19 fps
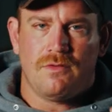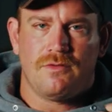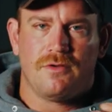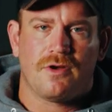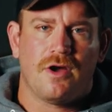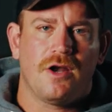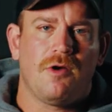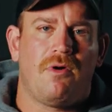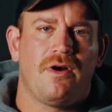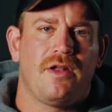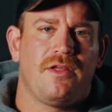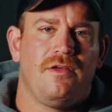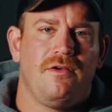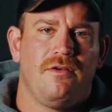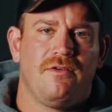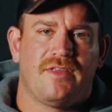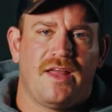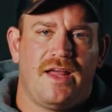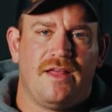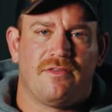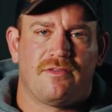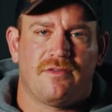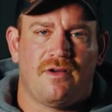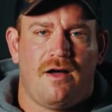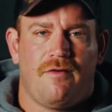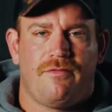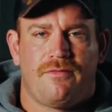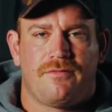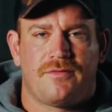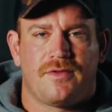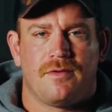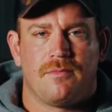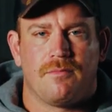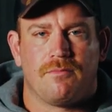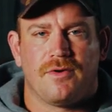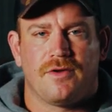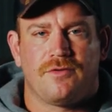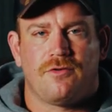you're gonna wanna use a soft
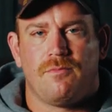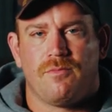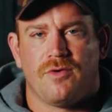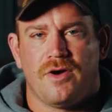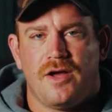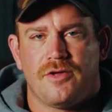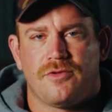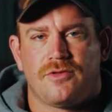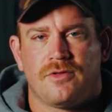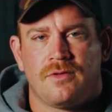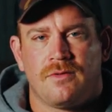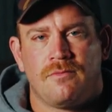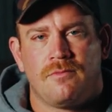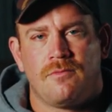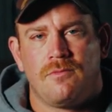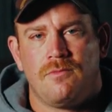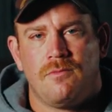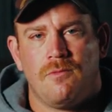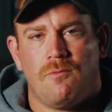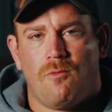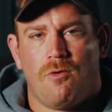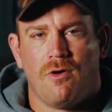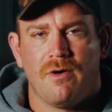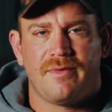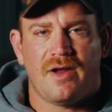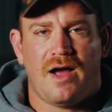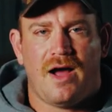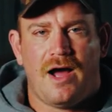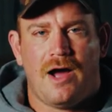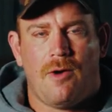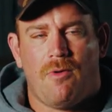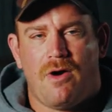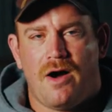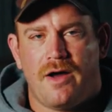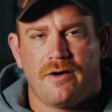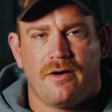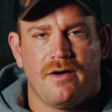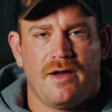bristle brush, warm to hot
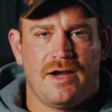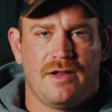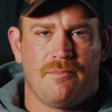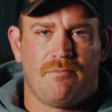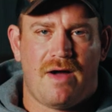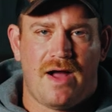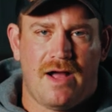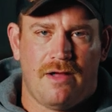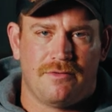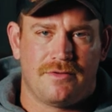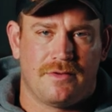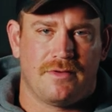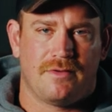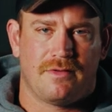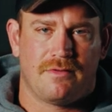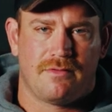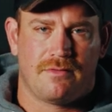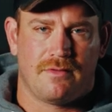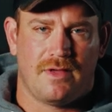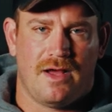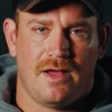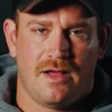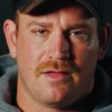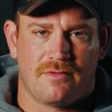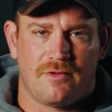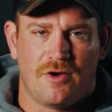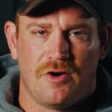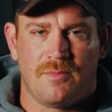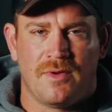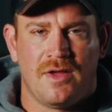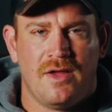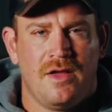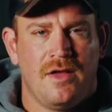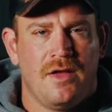water and a mild soap.